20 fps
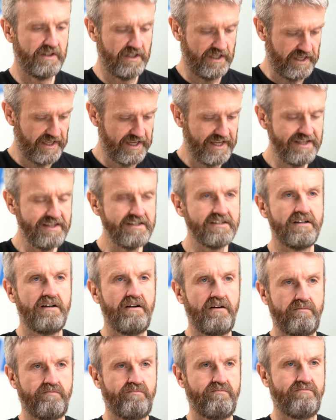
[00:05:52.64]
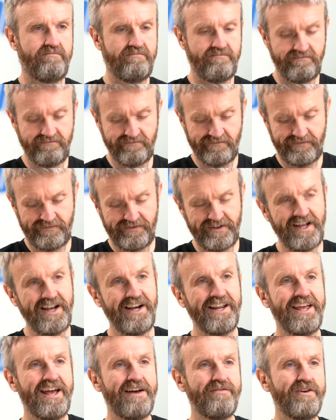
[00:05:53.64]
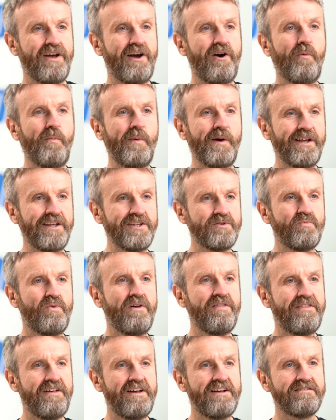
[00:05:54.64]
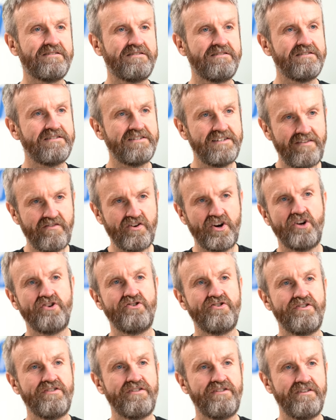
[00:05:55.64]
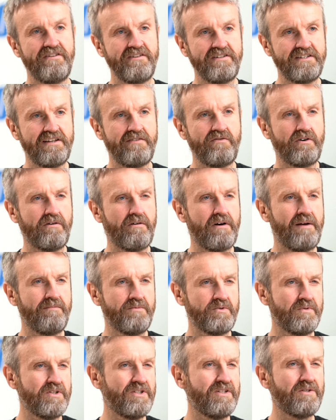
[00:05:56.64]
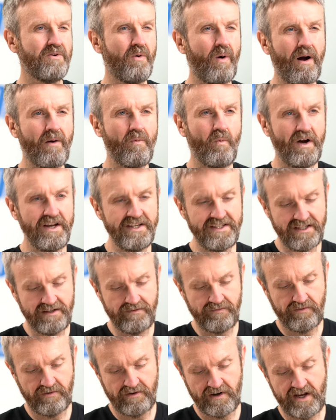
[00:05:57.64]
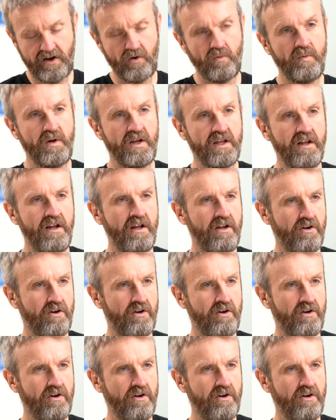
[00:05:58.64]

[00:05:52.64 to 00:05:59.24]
It is a fairly heavy helmet. It's 1,737 grams, which is quite weighty for a helmet